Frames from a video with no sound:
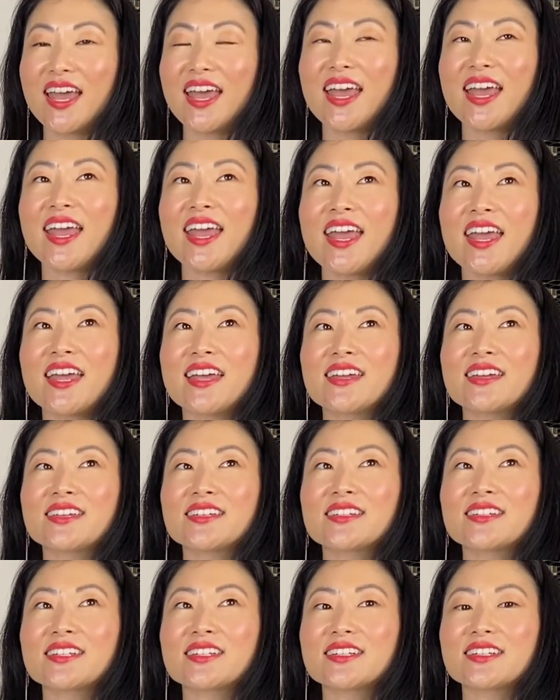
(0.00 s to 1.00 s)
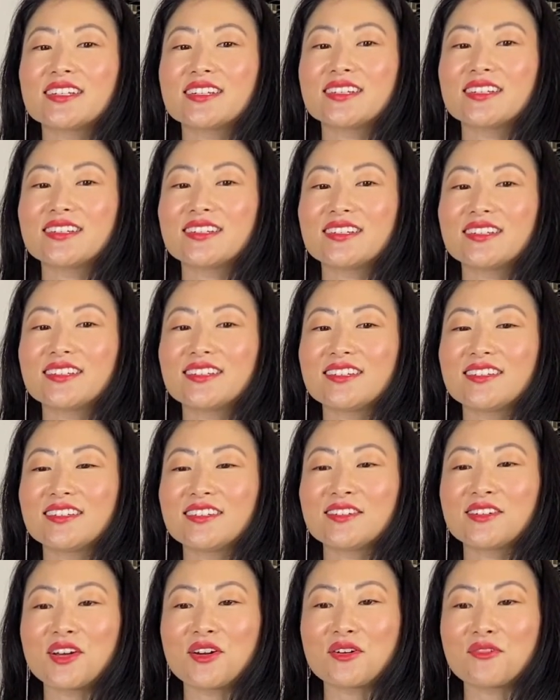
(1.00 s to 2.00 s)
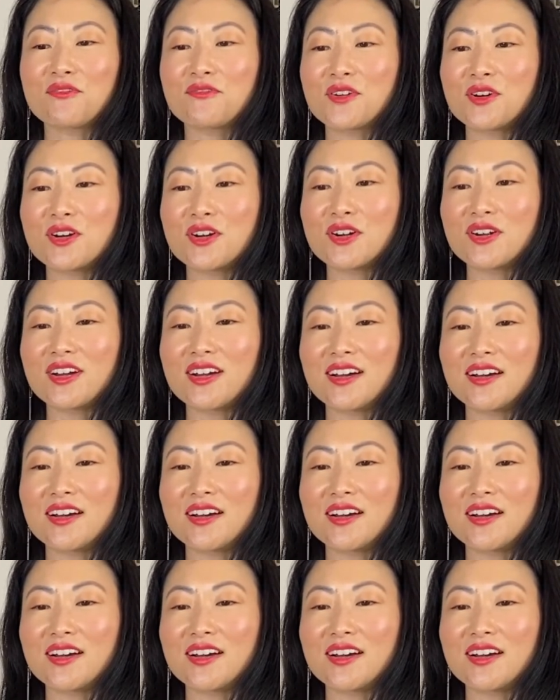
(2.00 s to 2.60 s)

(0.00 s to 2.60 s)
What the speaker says: And, for